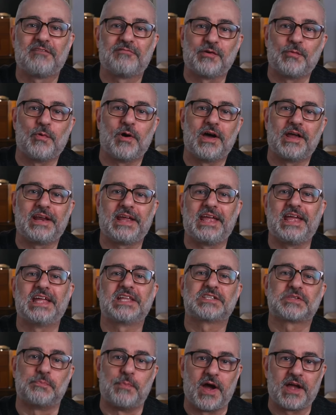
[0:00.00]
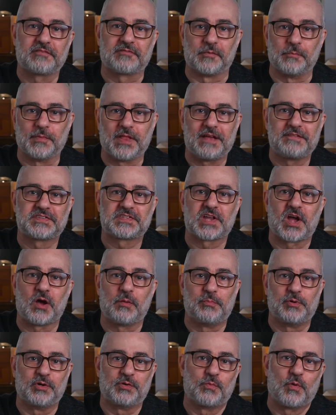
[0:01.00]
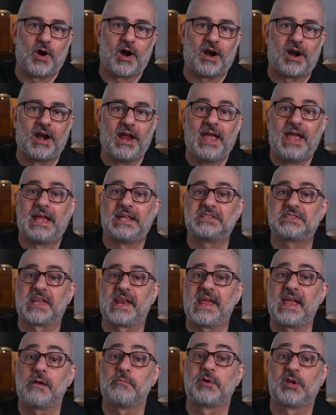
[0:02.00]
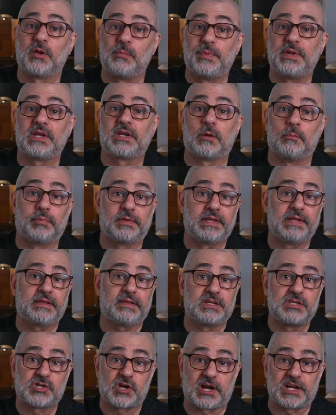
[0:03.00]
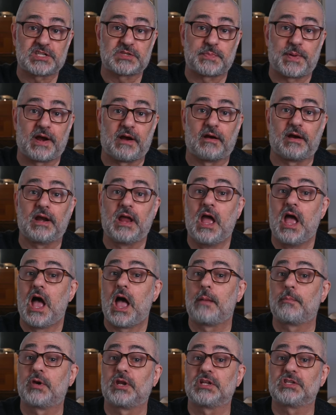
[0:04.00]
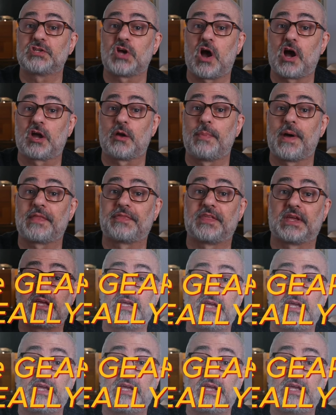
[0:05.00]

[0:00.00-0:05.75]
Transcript: everyone, it's Mike from Lifestyle Boudoir, and today I'm gonna be completely transparent. I'm gonna talk about the